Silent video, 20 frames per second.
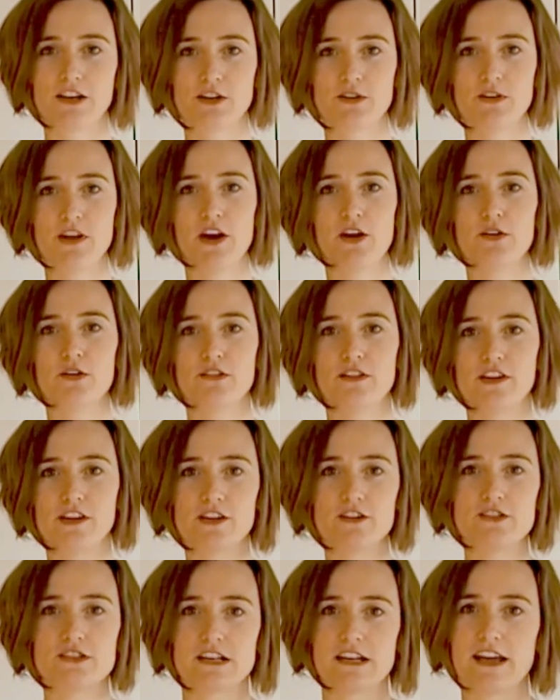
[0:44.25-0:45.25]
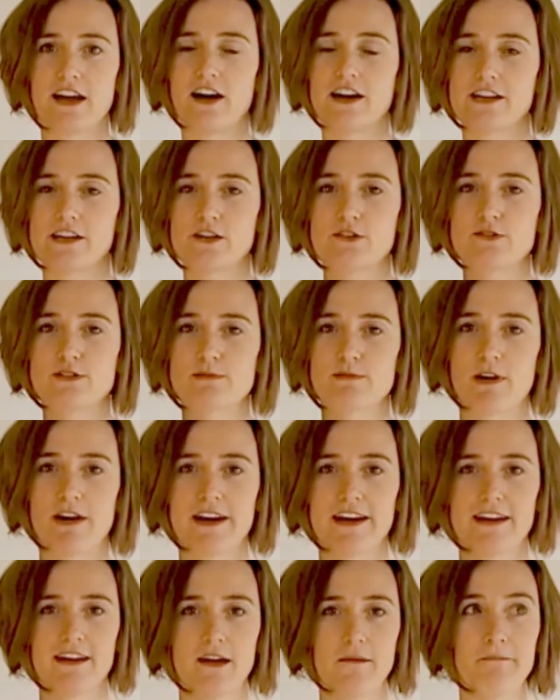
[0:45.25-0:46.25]
you know that usually I use my
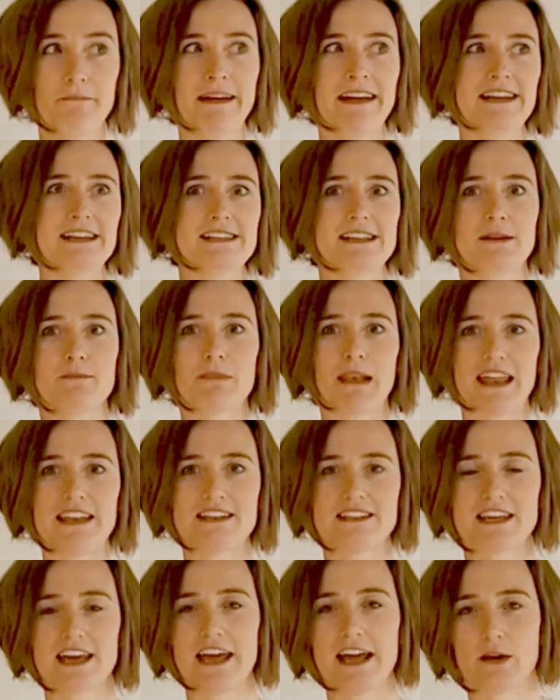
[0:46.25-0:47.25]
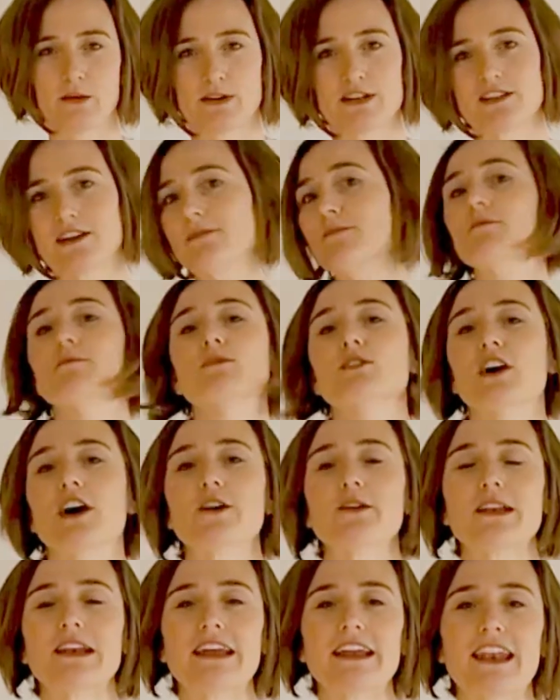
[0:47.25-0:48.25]
amazing blend tech, which I'm
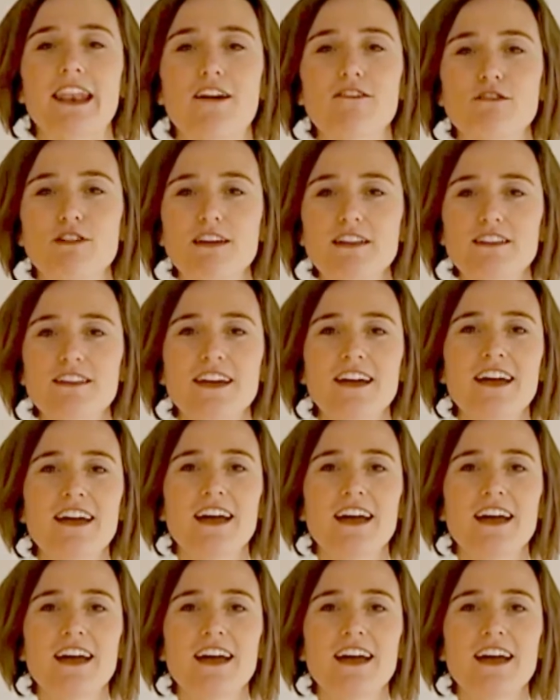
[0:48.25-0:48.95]
totally in love with.